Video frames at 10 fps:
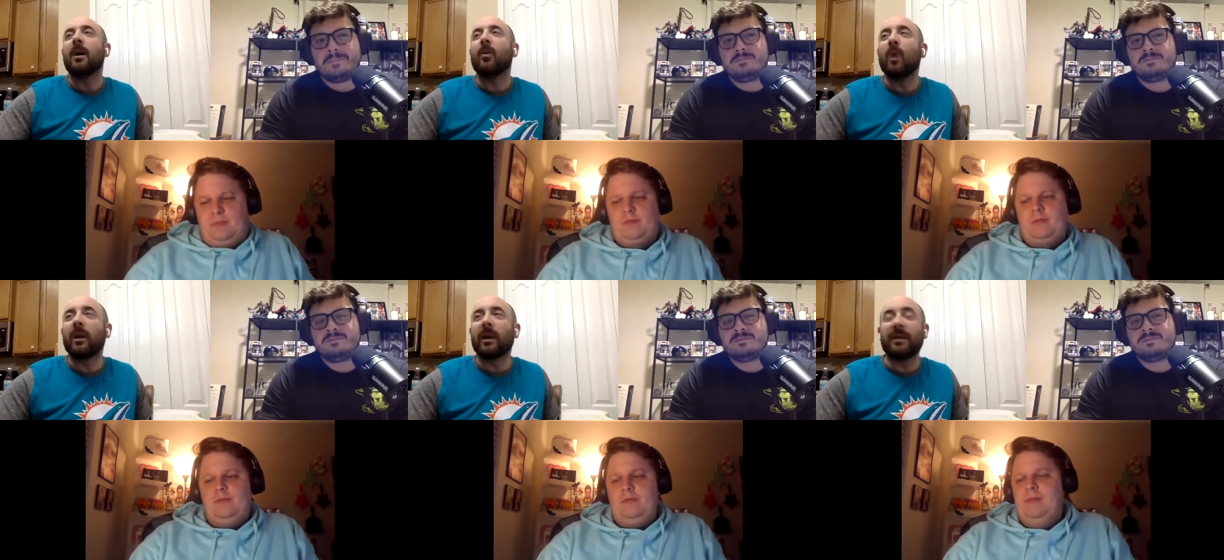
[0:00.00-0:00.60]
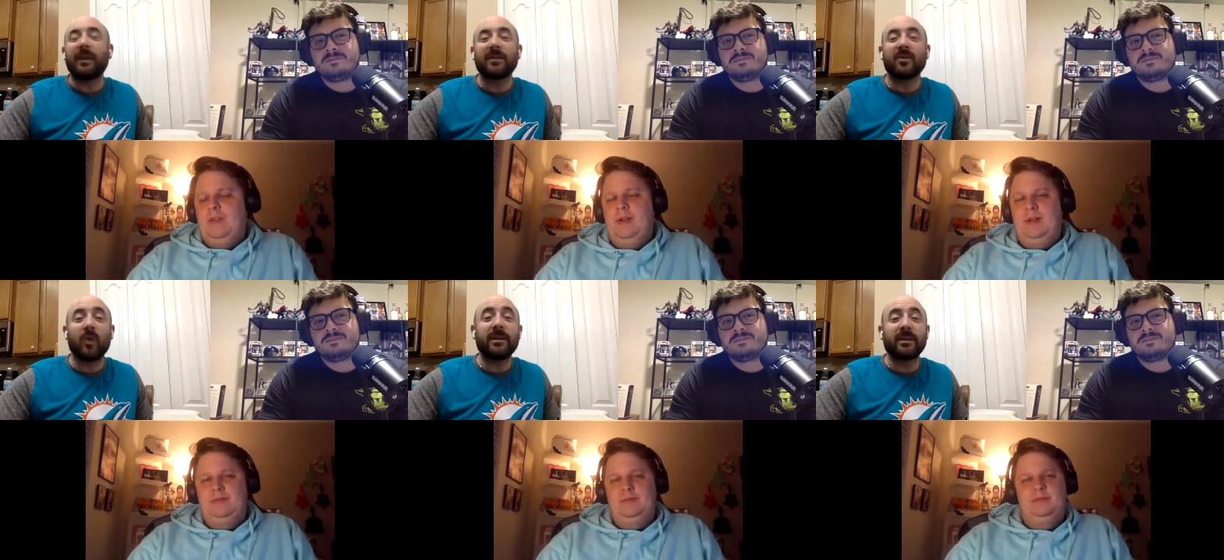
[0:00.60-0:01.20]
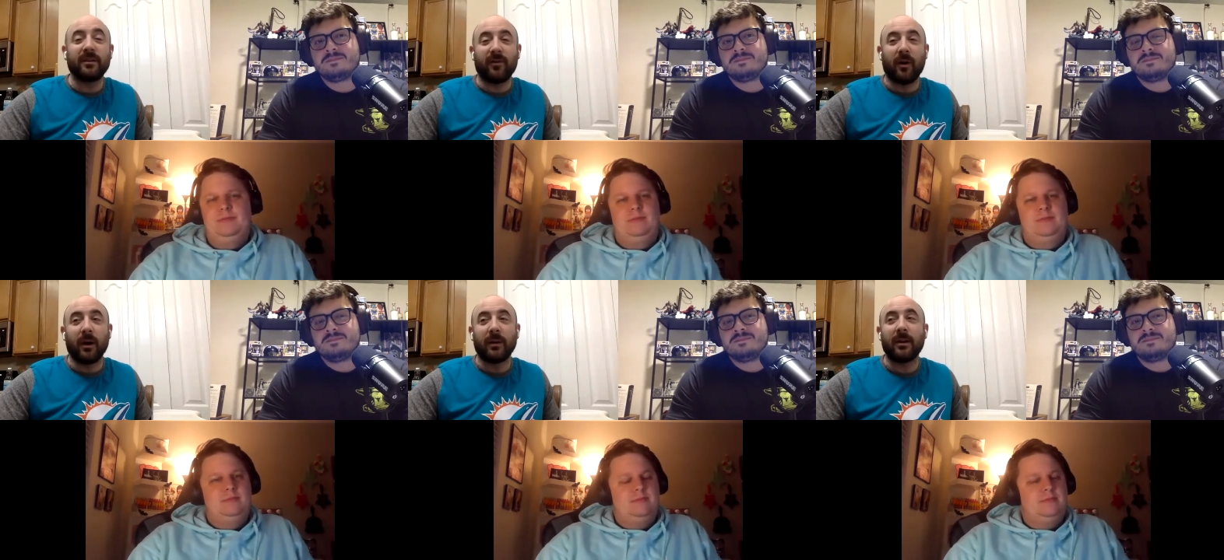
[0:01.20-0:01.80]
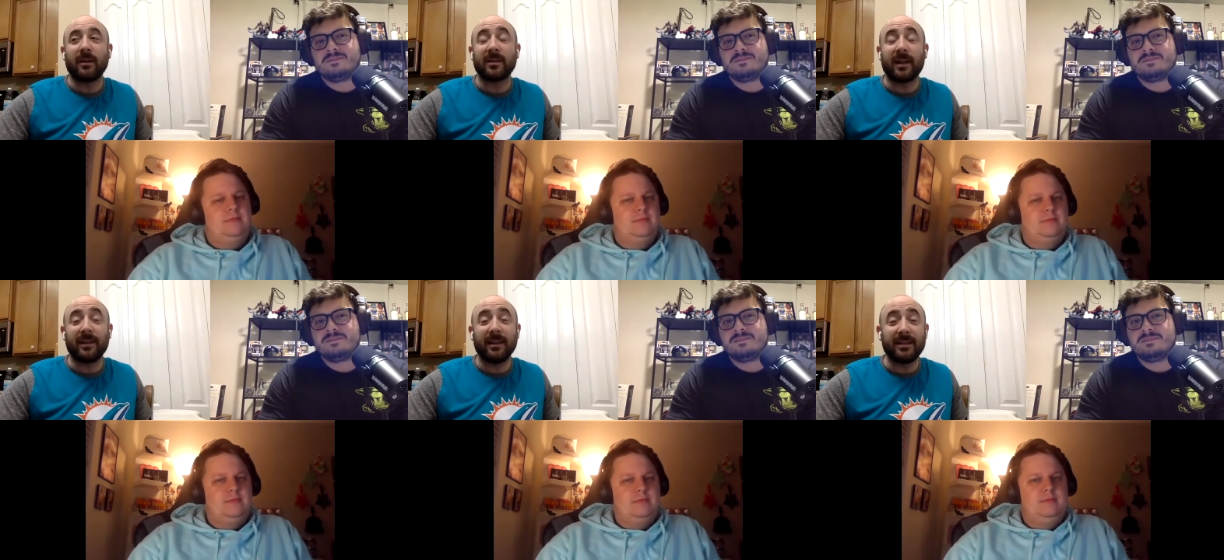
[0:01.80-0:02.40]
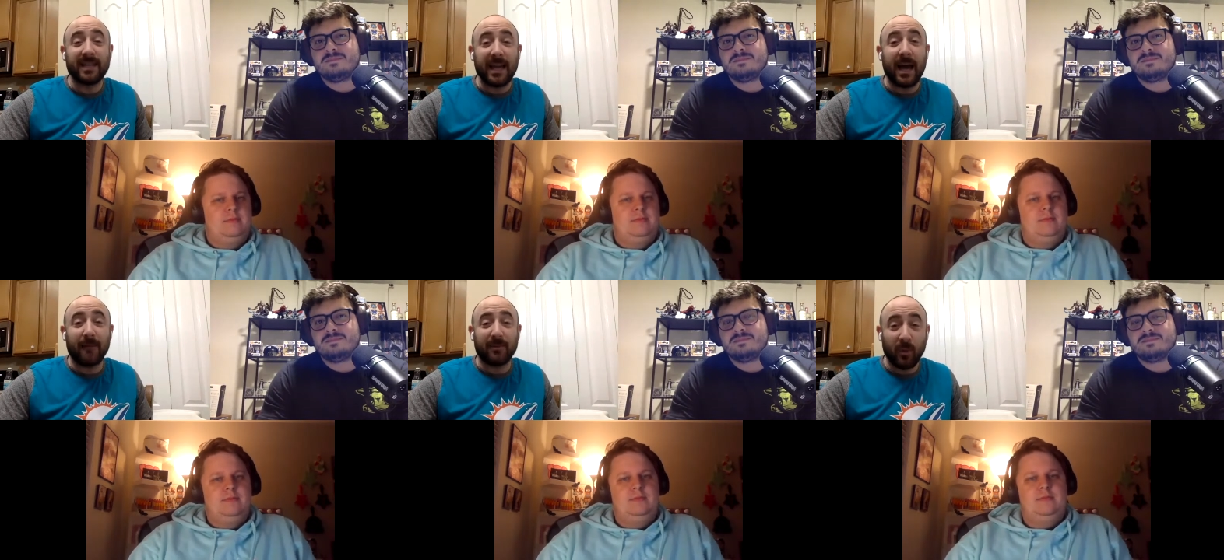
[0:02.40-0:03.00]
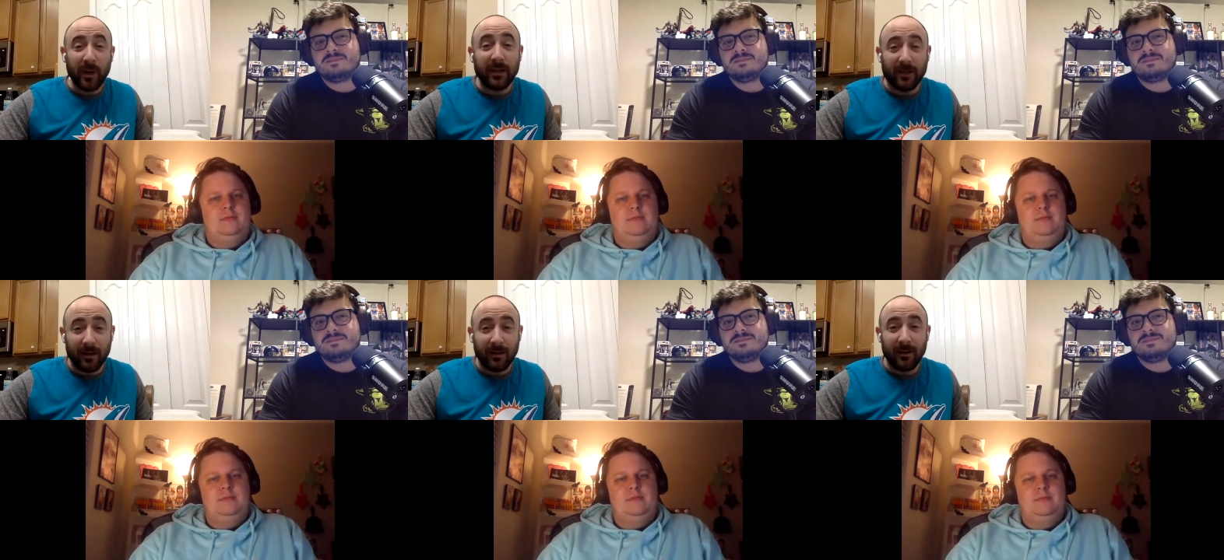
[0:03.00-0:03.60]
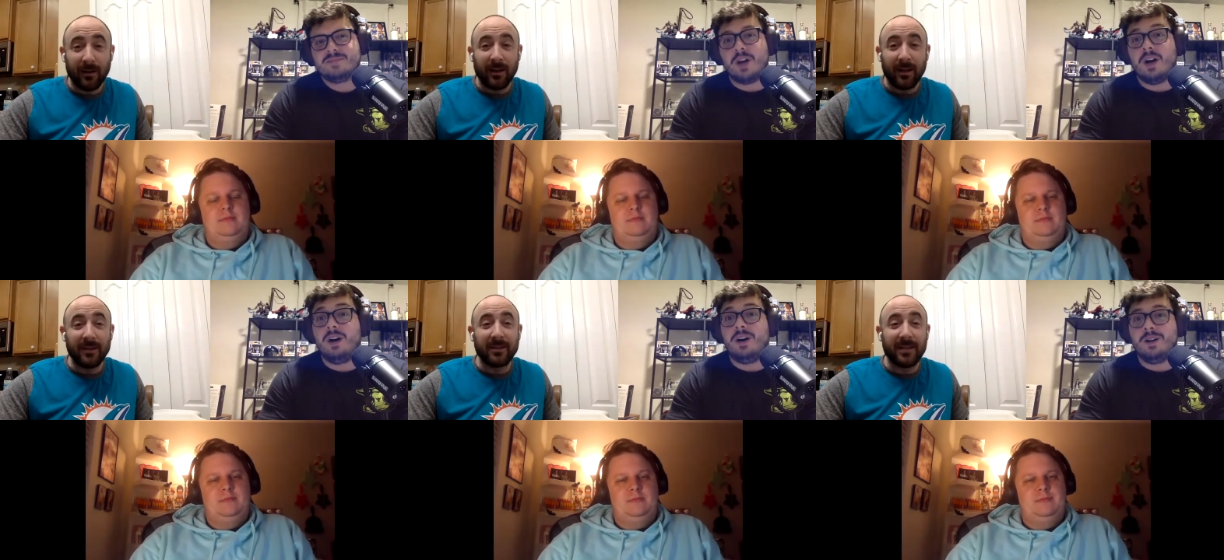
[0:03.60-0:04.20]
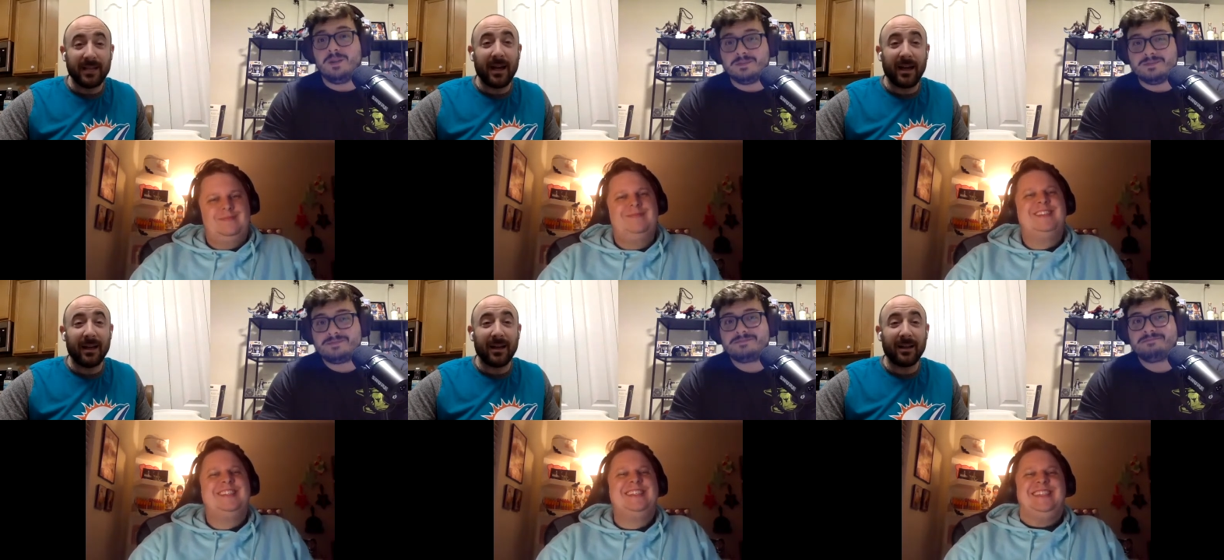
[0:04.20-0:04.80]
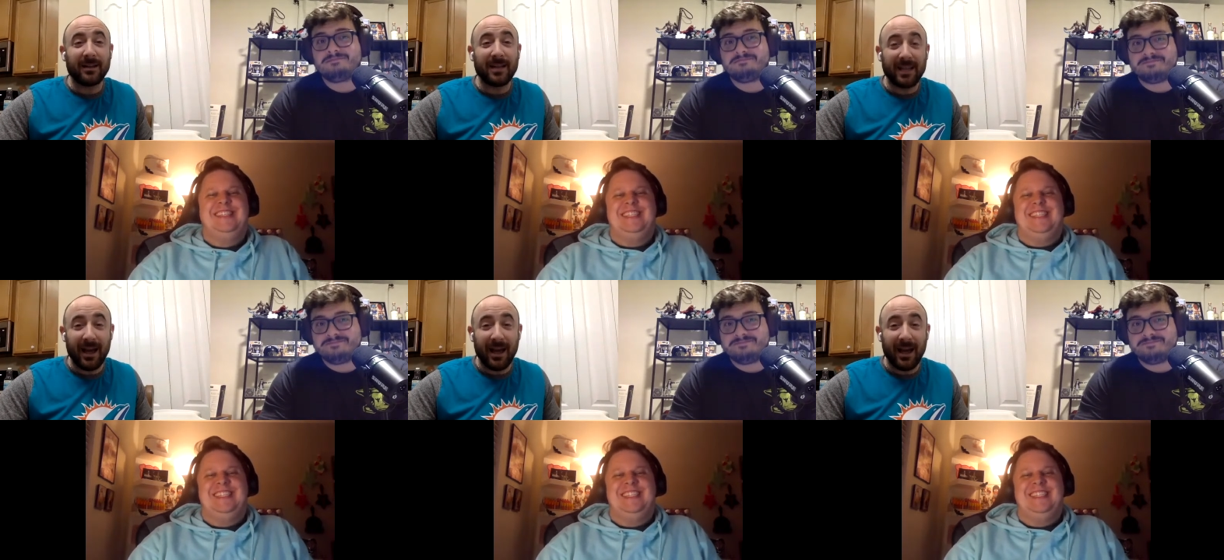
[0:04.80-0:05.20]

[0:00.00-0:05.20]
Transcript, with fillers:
Speaker 1: What I think is crazy fun, because I think D Hop tweeted it, oh. is D